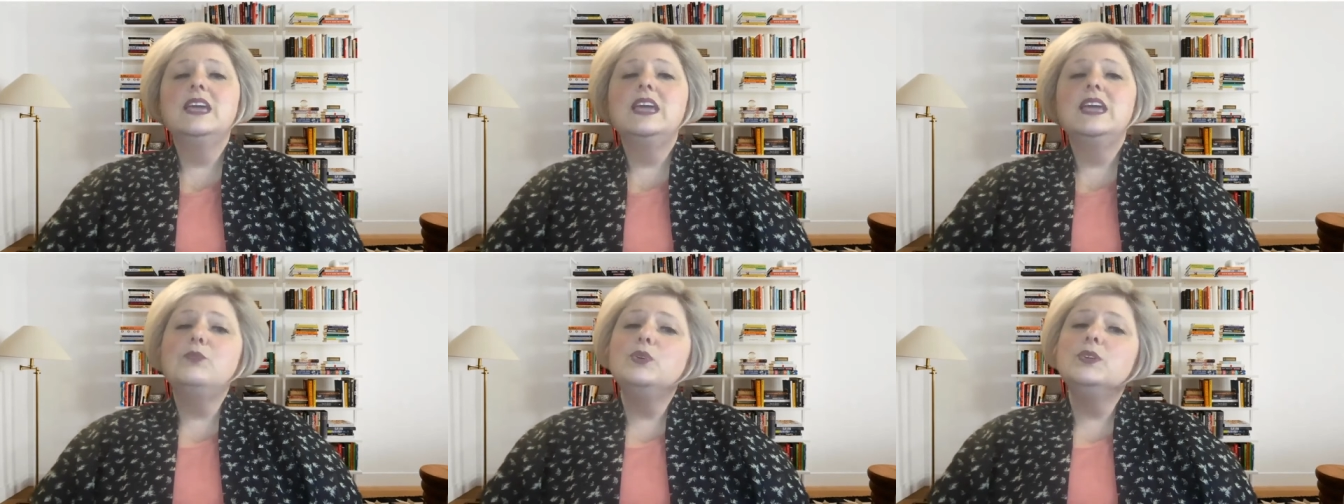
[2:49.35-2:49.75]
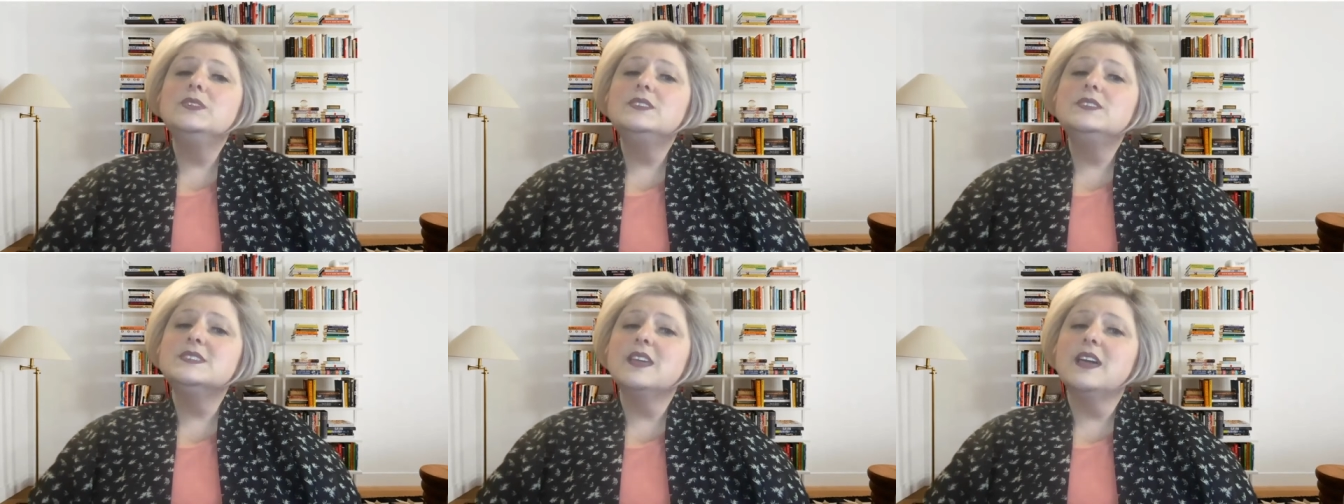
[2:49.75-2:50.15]
And we'll
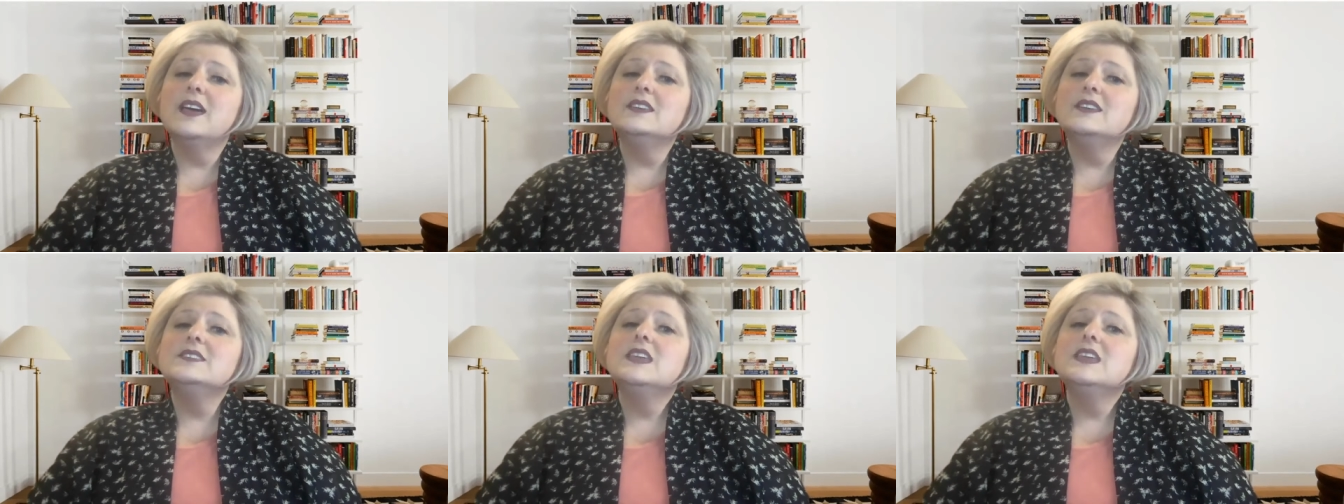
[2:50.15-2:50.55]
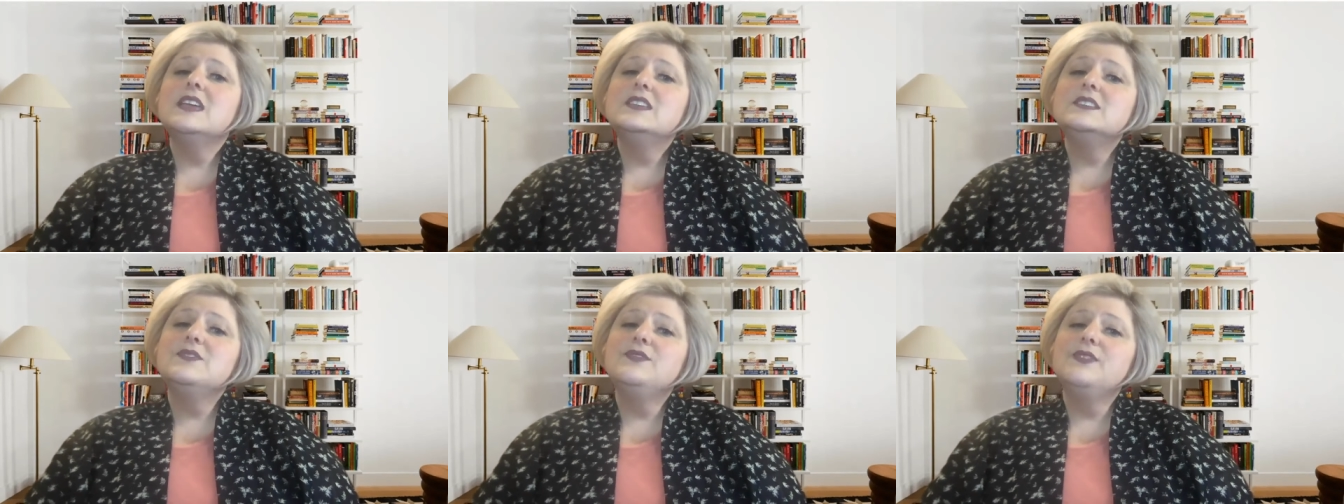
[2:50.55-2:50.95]
discuss
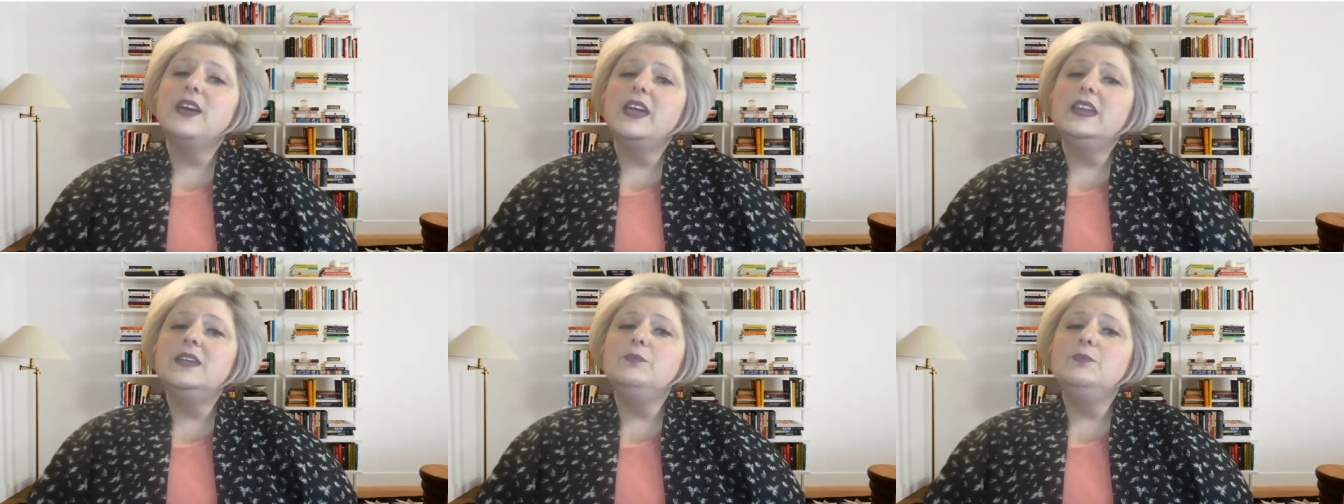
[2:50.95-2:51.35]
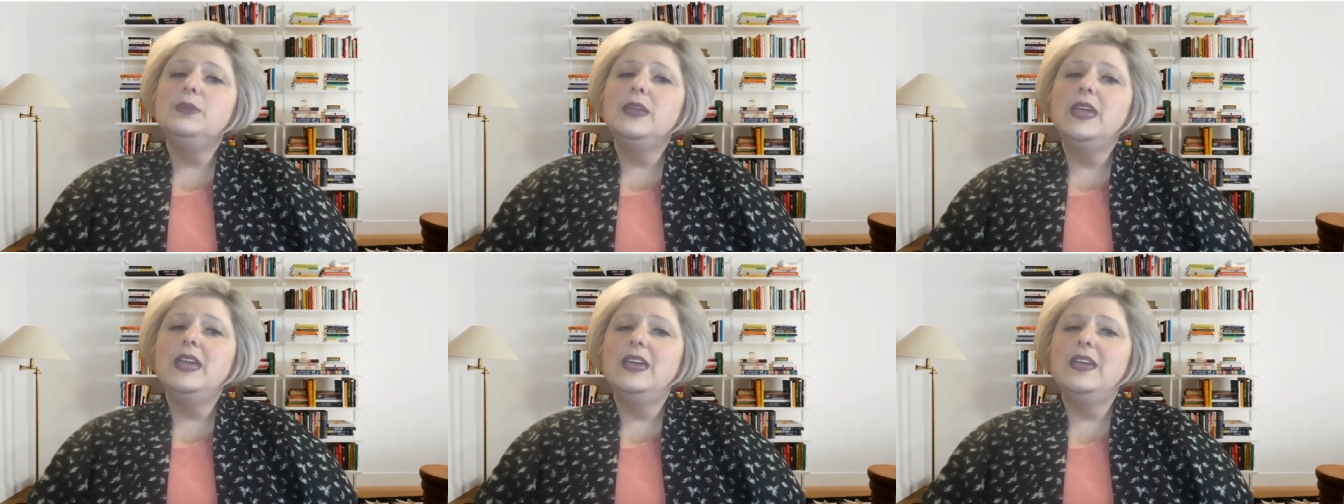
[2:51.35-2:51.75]
defining
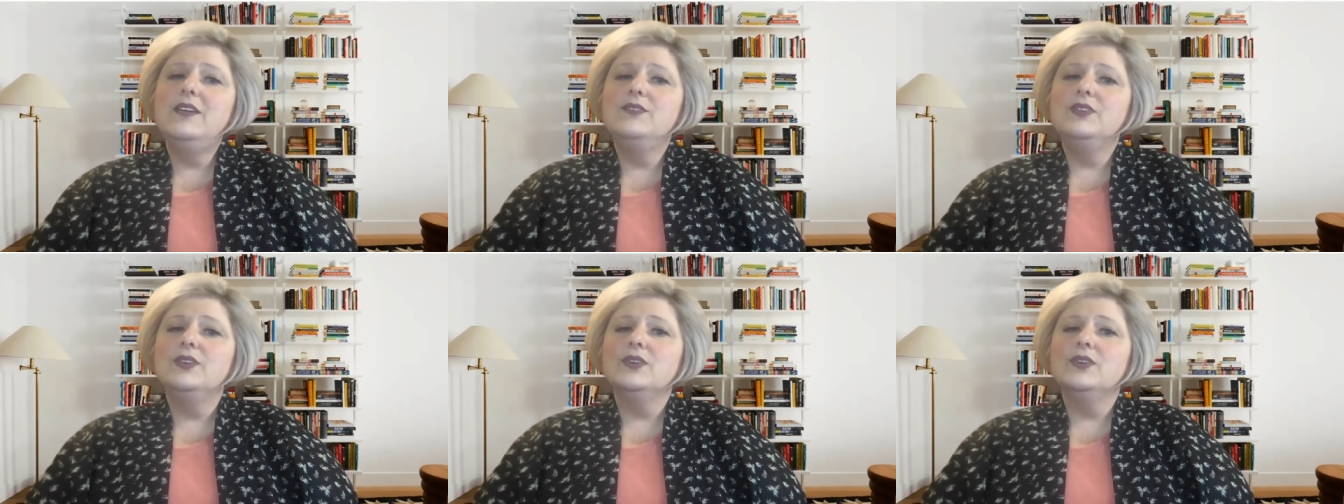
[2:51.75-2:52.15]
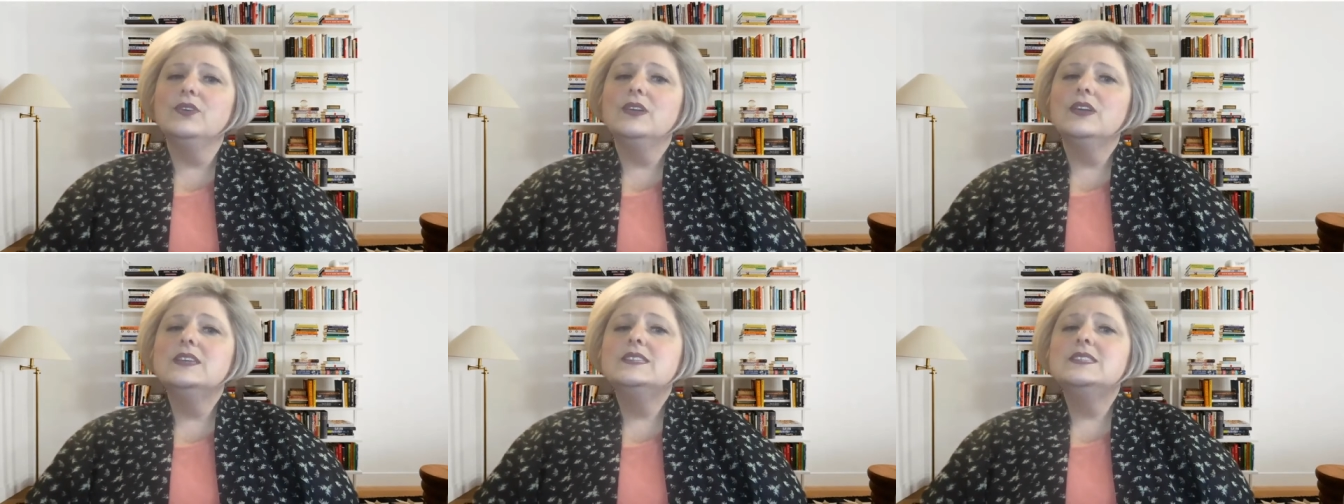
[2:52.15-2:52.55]
behavior
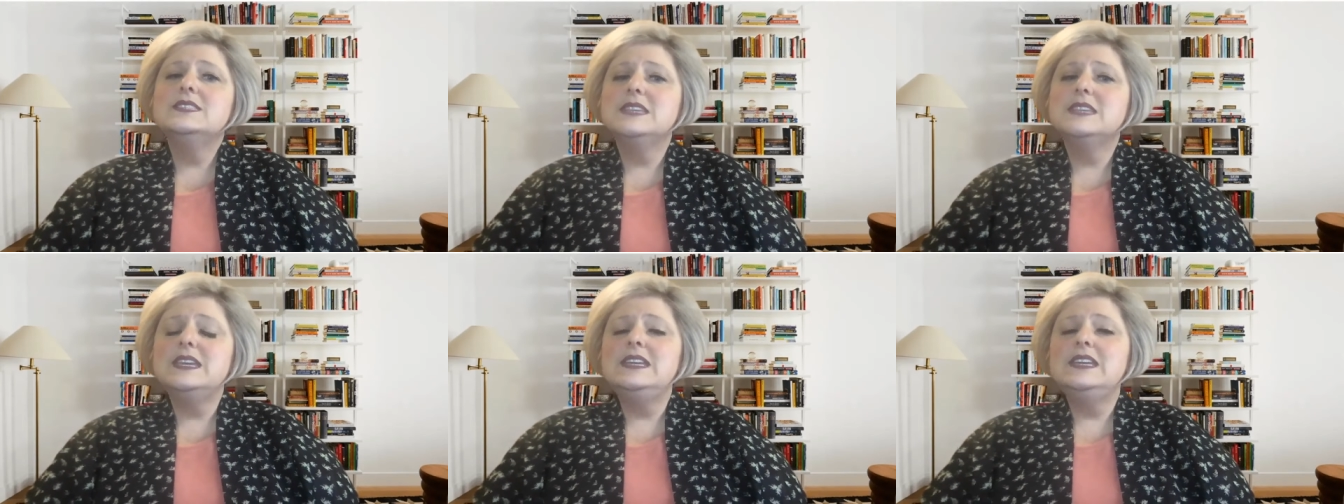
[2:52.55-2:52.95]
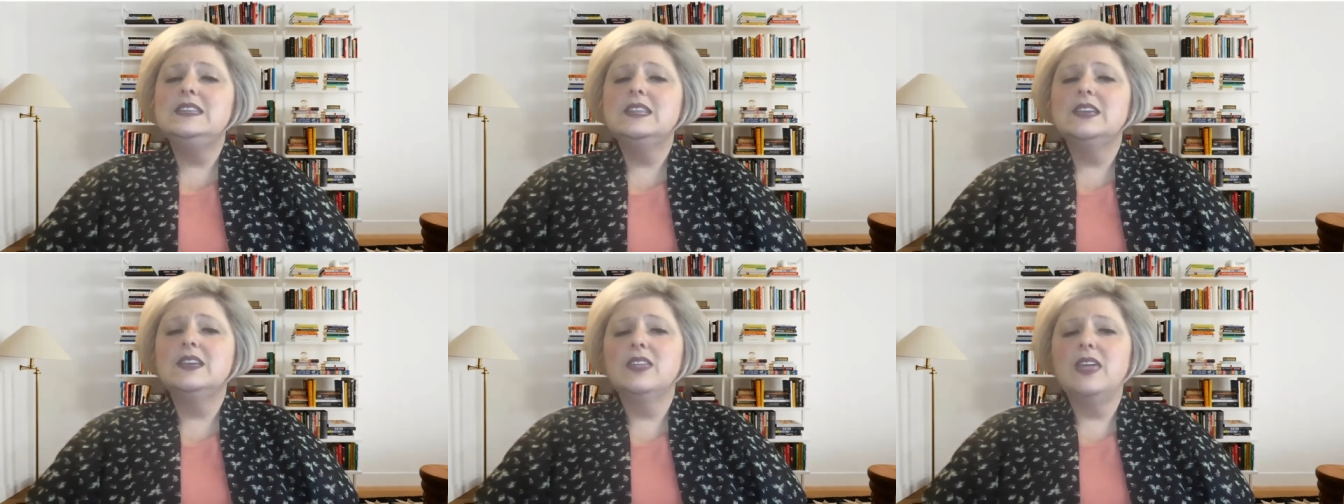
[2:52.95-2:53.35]
seen in
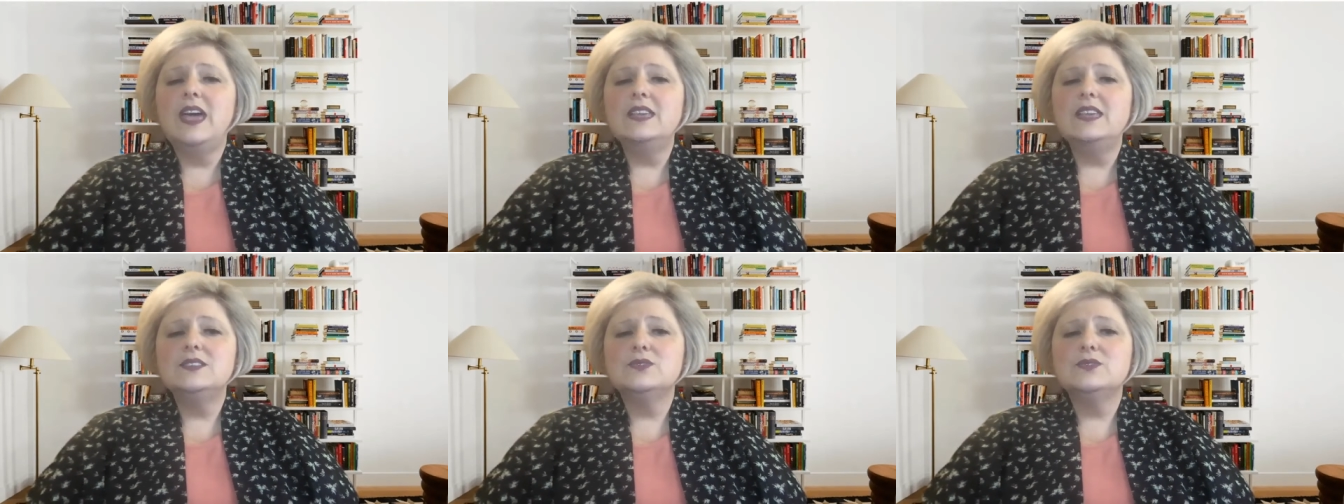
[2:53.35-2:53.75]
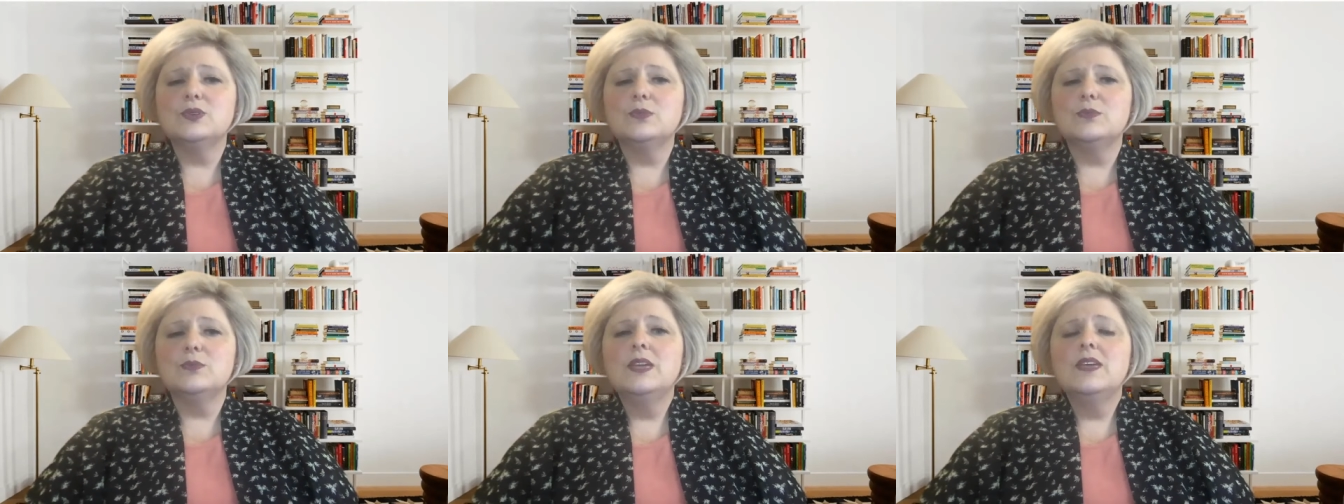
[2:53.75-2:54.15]
the
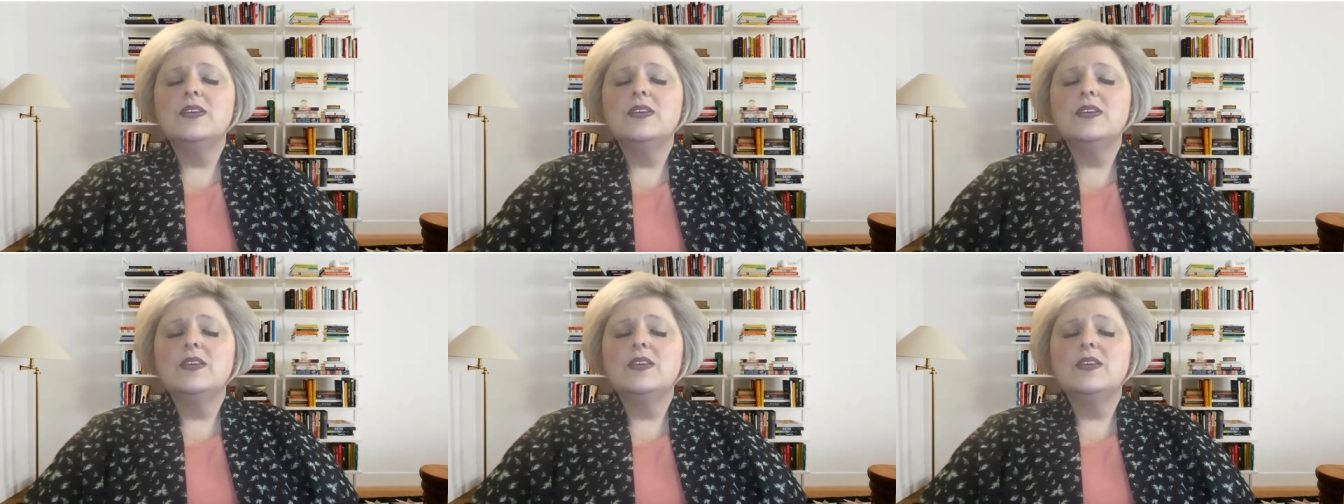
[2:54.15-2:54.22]
classroom